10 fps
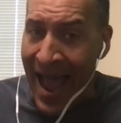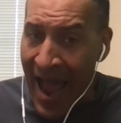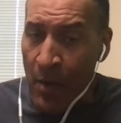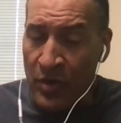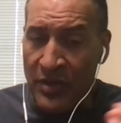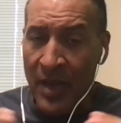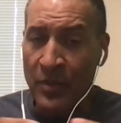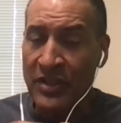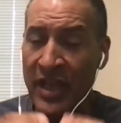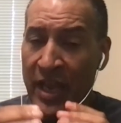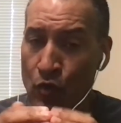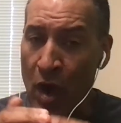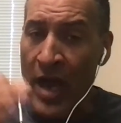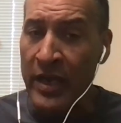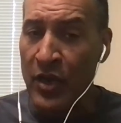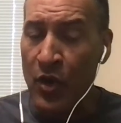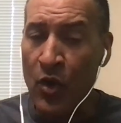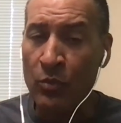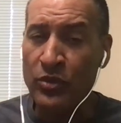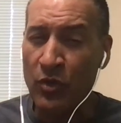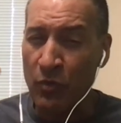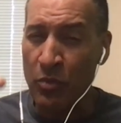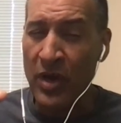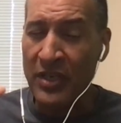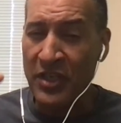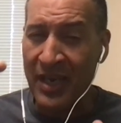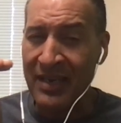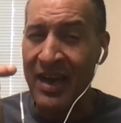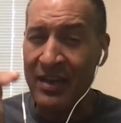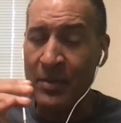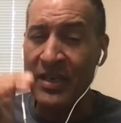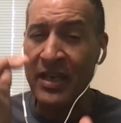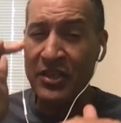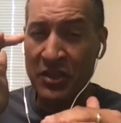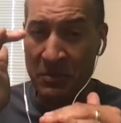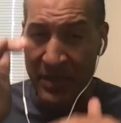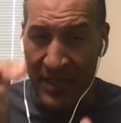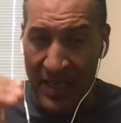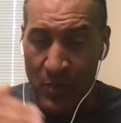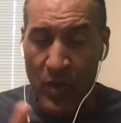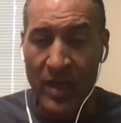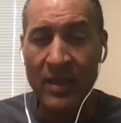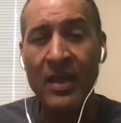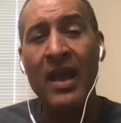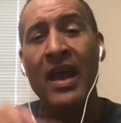hours, I would say, writing your own sort of project documentation to begin with,